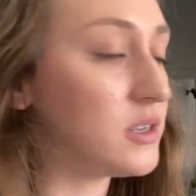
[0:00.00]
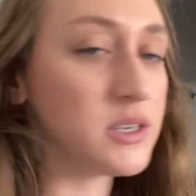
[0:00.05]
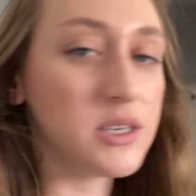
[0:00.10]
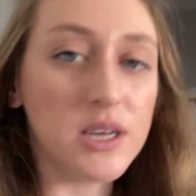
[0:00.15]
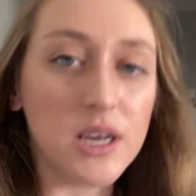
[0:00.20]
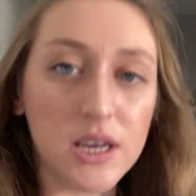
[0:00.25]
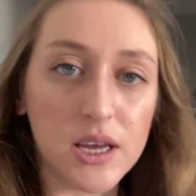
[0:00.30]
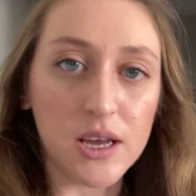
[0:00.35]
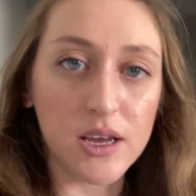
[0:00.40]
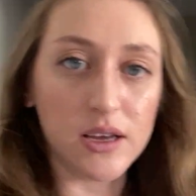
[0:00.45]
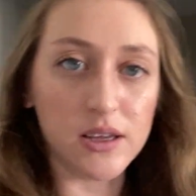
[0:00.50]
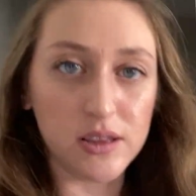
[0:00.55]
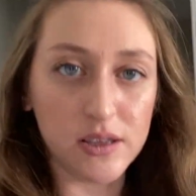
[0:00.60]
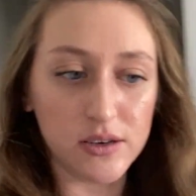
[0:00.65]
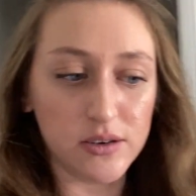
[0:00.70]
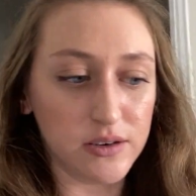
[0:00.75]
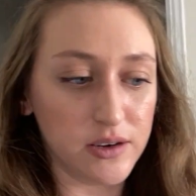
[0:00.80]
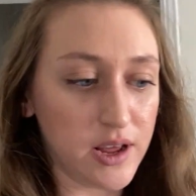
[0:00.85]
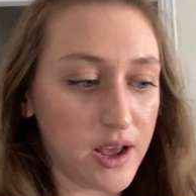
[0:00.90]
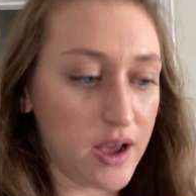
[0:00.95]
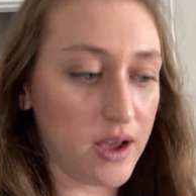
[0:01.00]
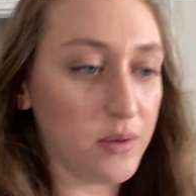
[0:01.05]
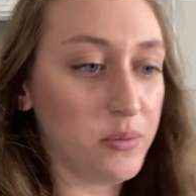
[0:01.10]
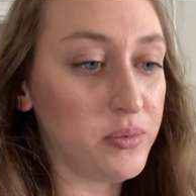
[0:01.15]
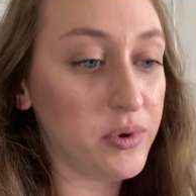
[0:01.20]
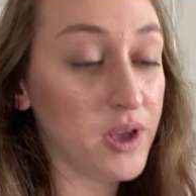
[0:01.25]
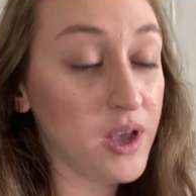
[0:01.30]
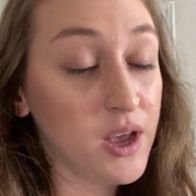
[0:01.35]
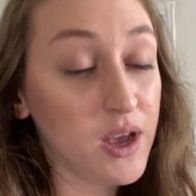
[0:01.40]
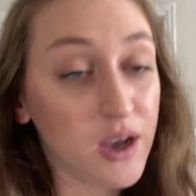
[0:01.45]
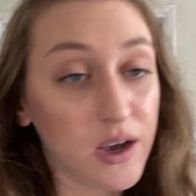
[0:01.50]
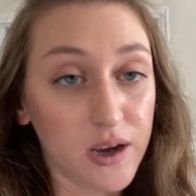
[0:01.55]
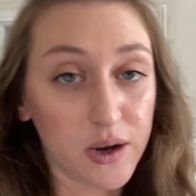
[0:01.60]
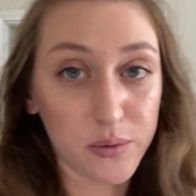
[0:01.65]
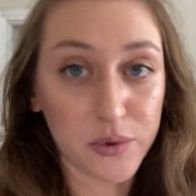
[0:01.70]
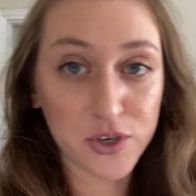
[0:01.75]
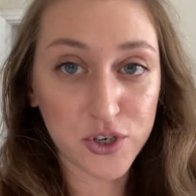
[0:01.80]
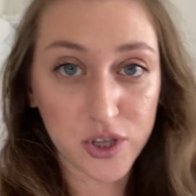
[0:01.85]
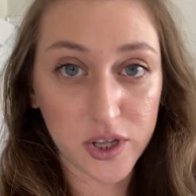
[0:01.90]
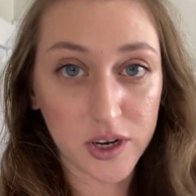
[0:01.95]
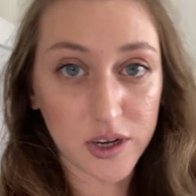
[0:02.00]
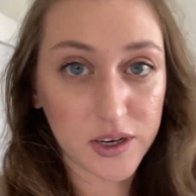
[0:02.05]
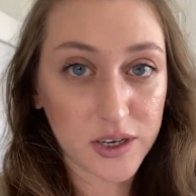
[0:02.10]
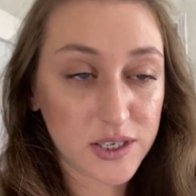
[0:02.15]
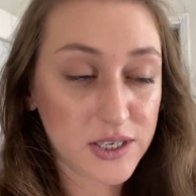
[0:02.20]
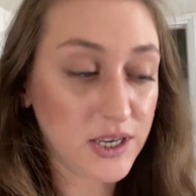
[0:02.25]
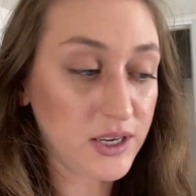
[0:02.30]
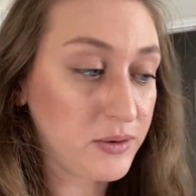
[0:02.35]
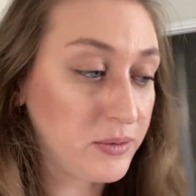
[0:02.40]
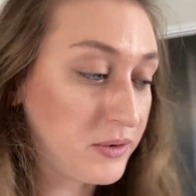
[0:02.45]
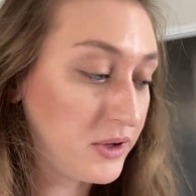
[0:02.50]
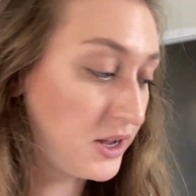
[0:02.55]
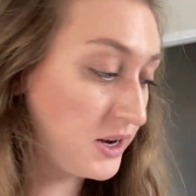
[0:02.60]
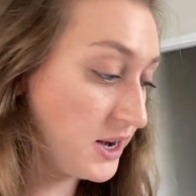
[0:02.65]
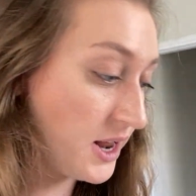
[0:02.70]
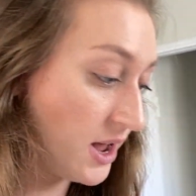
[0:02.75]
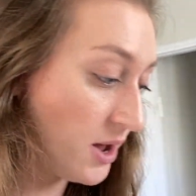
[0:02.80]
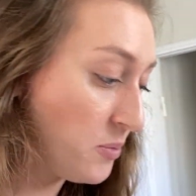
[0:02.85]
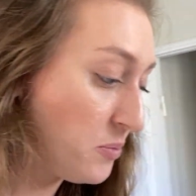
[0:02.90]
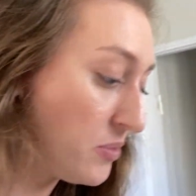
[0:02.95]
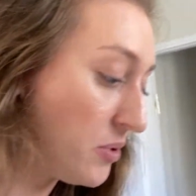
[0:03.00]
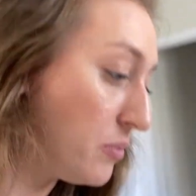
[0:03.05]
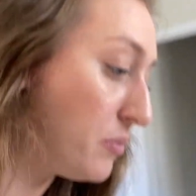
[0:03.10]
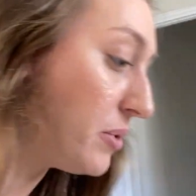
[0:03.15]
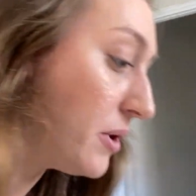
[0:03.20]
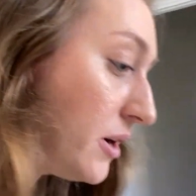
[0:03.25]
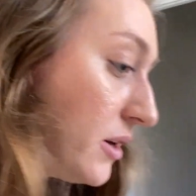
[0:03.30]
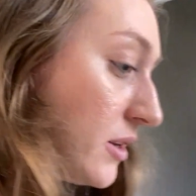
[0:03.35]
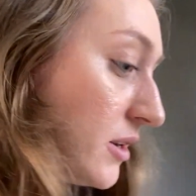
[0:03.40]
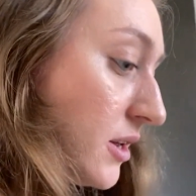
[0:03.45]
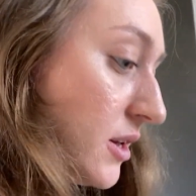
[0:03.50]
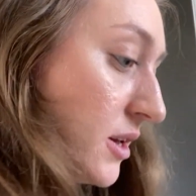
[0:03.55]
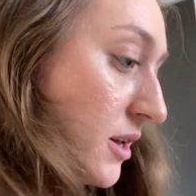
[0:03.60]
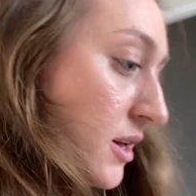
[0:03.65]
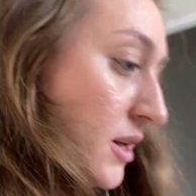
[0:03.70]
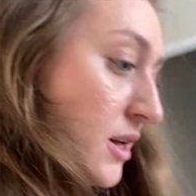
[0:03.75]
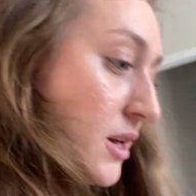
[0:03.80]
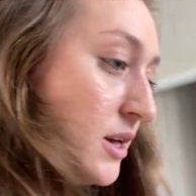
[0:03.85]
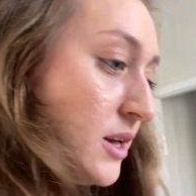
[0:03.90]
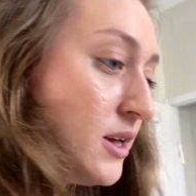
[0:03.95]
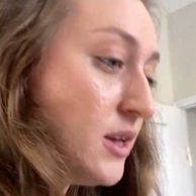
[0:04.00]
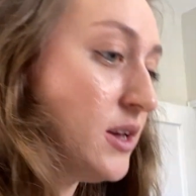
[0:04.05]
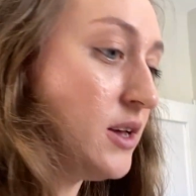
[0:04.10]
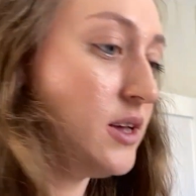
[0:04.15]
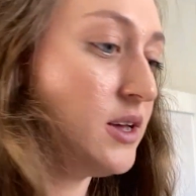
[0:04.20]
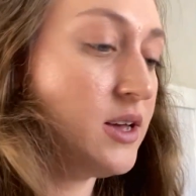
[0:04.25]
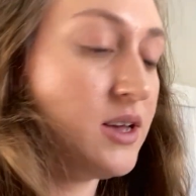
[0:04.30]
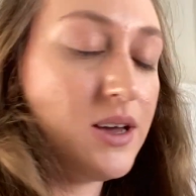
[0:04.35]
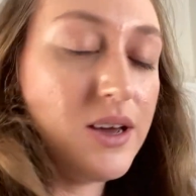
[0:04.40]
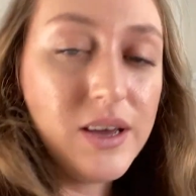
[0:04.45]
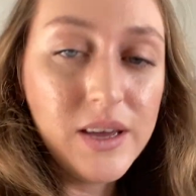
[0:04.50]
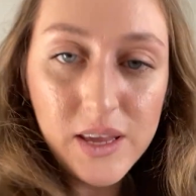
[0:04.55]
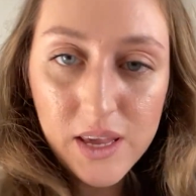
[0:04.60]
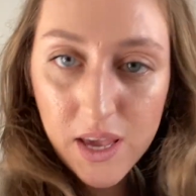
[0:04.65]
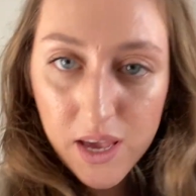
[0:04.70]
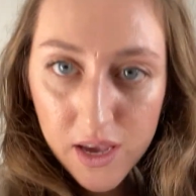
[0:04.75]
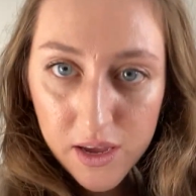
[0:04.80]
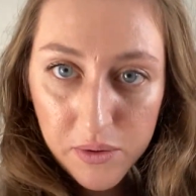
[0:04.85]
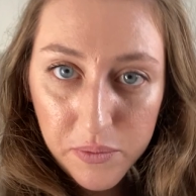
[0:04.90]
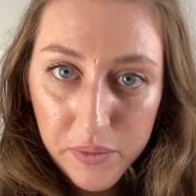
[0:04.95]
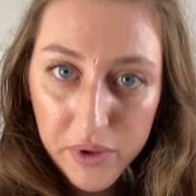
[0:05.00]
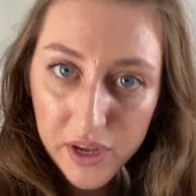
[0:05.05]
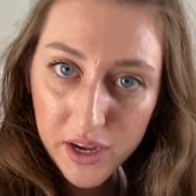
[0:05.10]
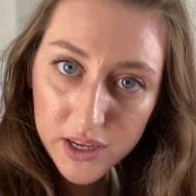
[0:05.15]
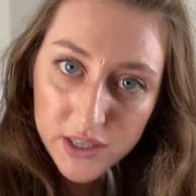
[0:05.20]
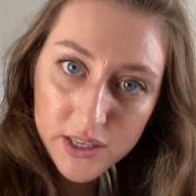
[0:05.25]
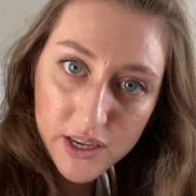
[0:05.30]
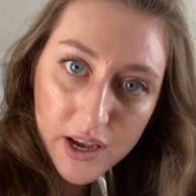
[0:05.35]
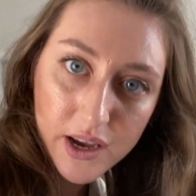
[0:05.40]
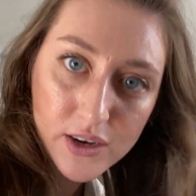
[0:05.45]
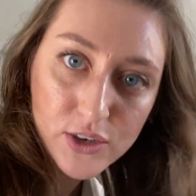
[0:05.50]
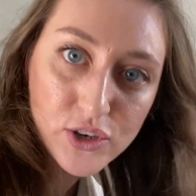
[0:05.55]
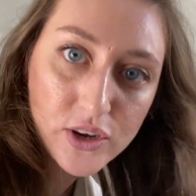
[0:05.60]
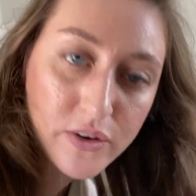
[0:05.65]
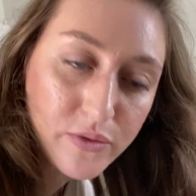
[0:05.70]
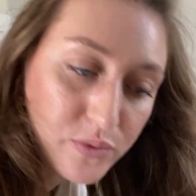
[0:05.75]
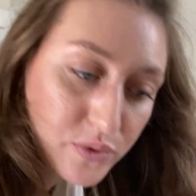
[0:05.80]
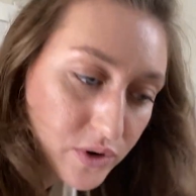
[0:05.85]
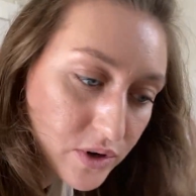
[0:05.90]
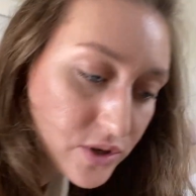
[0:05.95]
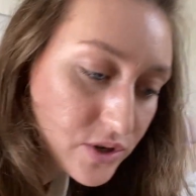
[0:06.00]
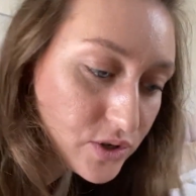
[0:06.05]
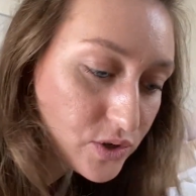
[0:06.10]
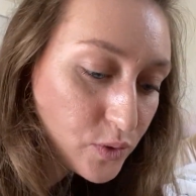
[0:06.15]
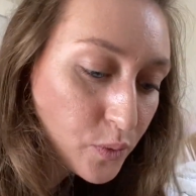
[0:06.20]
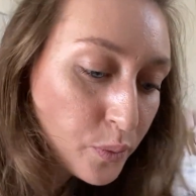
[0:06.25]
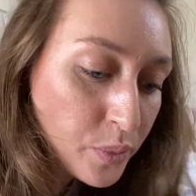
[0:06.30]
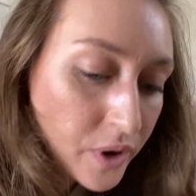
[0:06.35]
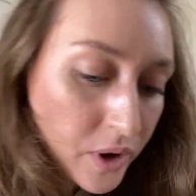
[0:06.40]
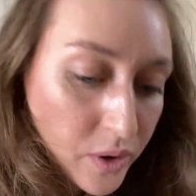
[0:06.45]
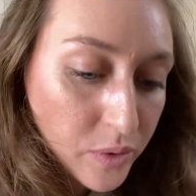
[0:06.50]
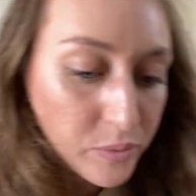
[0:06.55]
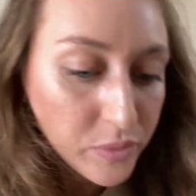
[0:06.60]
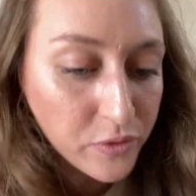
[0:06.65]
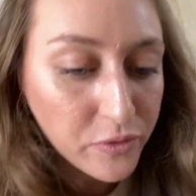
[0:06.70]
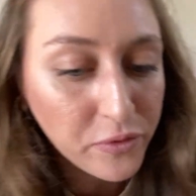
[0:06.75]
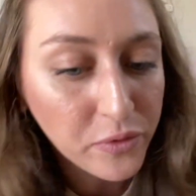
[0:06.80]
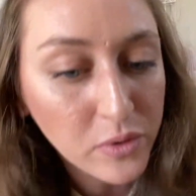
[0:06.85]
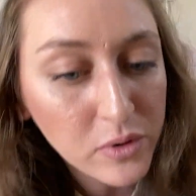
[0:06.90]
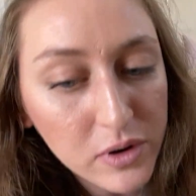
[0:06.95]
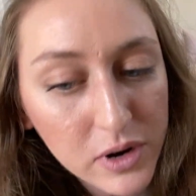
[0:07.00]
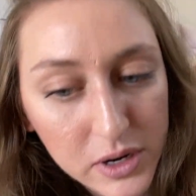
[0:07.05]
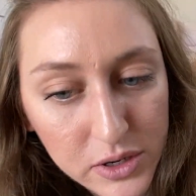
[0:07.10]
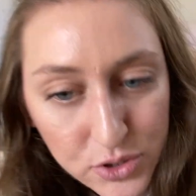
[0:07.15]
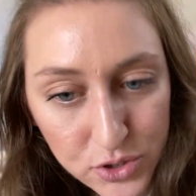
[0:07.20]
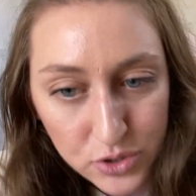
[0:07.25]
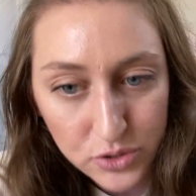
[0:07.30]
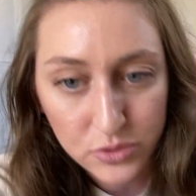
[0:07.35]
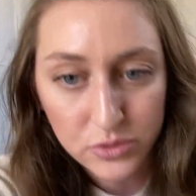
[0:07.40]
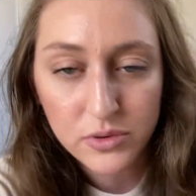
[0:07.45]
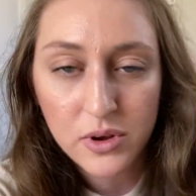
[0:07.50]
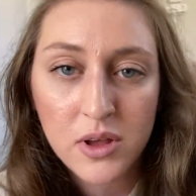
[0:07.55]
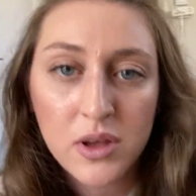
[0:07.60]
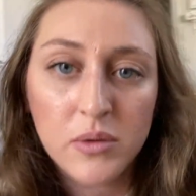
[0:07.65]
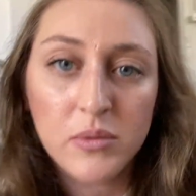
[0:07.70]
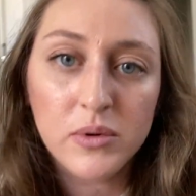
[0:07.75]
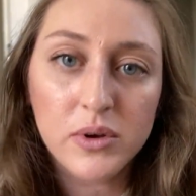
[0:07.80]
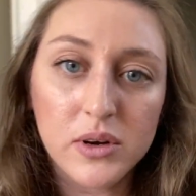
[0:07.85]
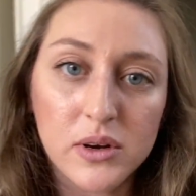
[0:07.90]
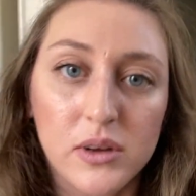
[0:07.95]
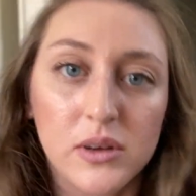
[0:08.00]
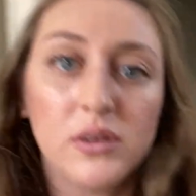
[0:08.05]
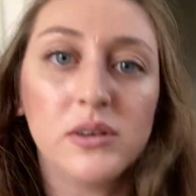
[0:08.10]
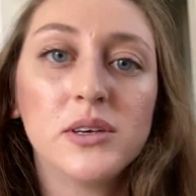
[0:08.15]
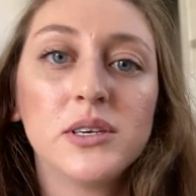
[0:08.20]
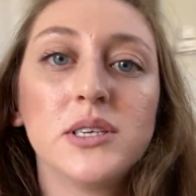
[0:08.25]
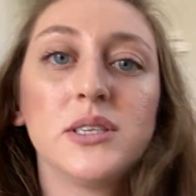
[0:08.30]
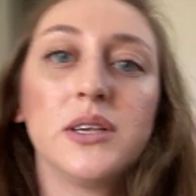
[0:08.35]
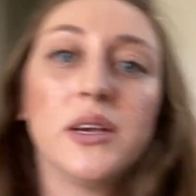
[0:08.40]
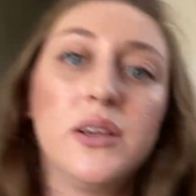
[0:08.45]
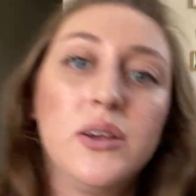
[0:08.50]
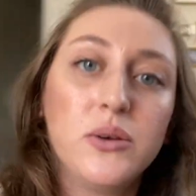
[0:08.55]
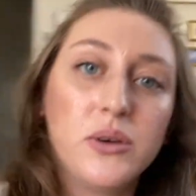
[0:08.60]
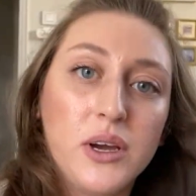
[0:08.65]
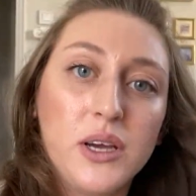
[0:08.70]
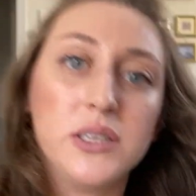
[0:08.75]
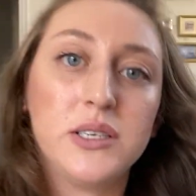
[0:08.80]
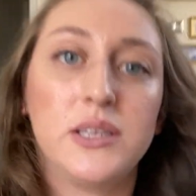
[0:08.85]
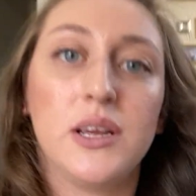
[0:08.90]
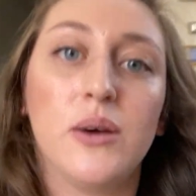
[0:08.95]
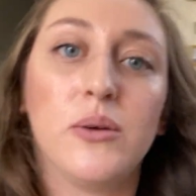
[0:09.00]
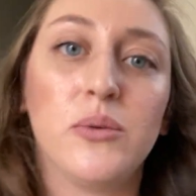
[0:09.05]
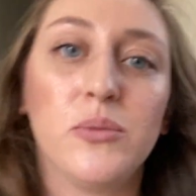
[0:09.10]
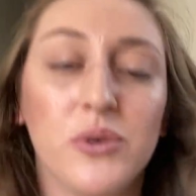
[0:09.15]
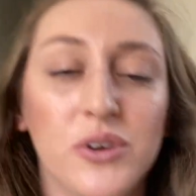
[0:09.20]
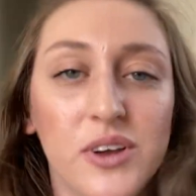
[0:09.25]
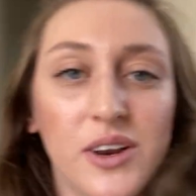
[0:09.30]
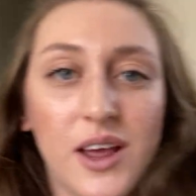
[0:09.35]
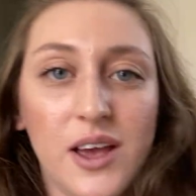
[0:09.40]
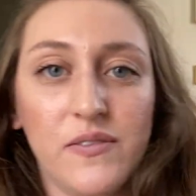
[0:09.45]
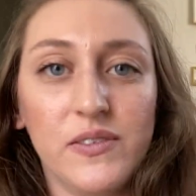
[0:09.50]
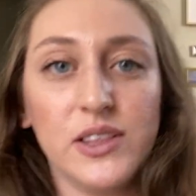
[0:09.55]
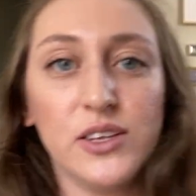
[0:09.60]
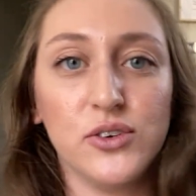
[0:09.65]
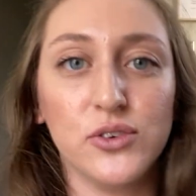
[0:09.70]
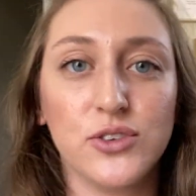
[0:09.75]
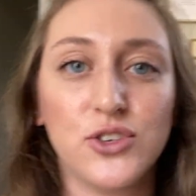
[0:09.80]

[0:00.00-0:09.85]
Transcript: taking a little nap. I wish that I could take a nap, but I can't because I actually have work to do. But before I do, I'm gonna set you guys down and we're gonna have a little